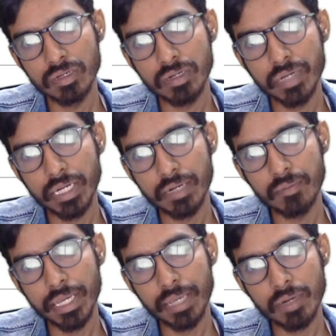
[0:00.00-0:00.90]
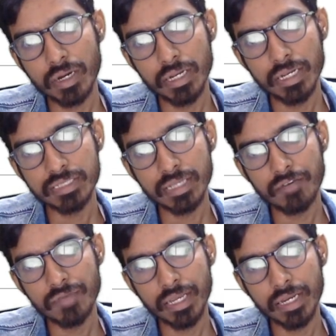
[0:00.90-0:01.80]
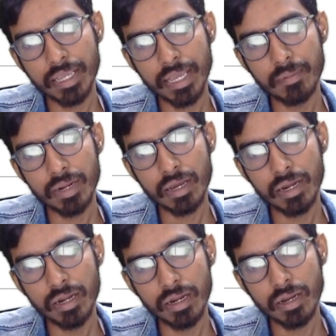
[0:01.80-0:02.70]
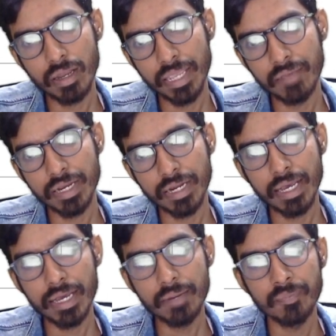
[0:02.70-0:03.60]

divided by modulus of n cap dot I vector,